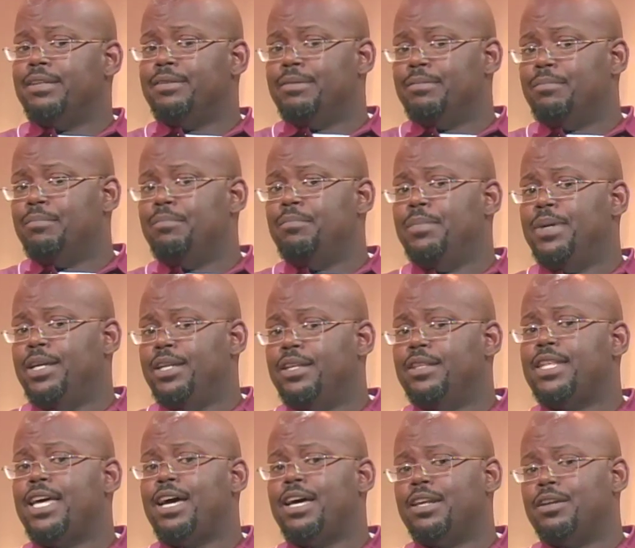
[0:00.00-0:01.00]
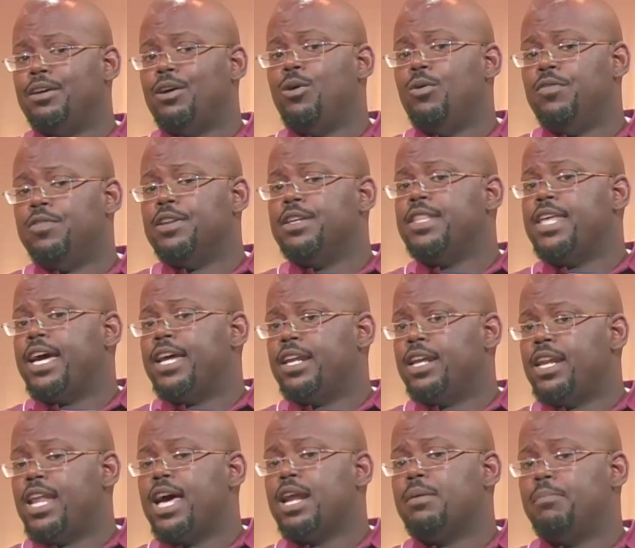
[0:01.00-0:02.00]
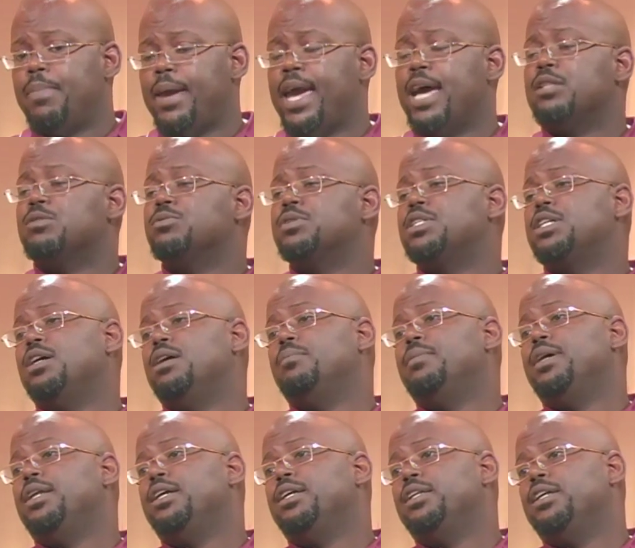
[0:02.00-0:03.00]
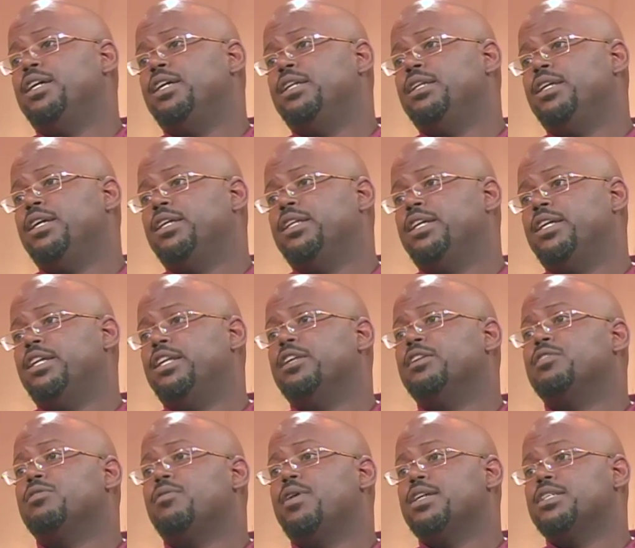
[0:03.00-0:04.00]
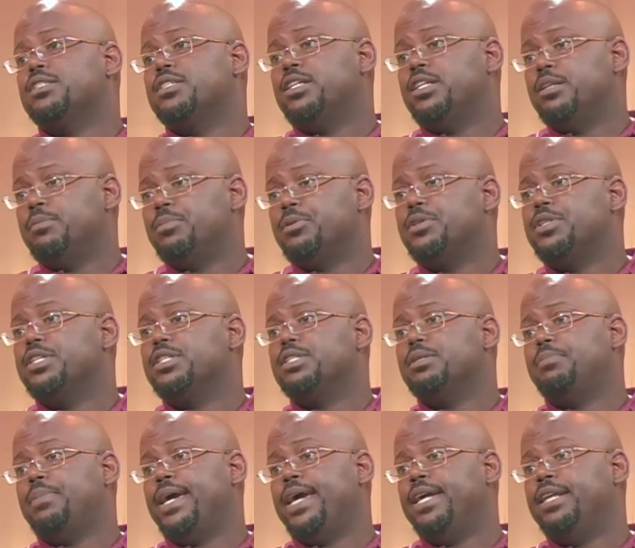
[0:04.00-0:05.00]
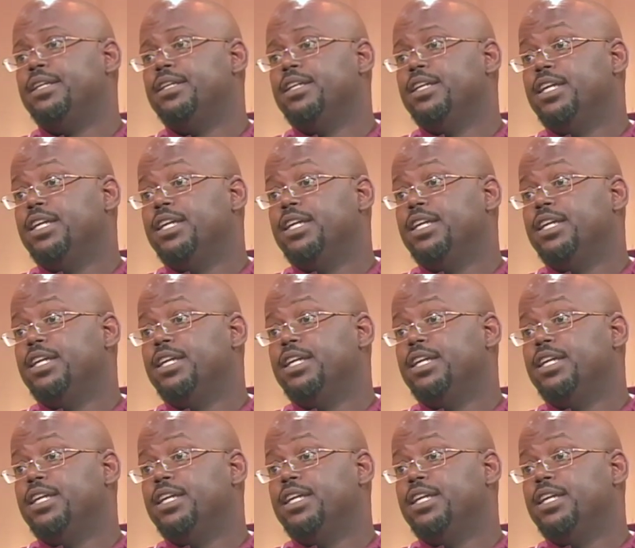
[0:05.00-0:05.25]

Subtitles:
meaning that hopefully that a lot of bands would come in and get interested and participate.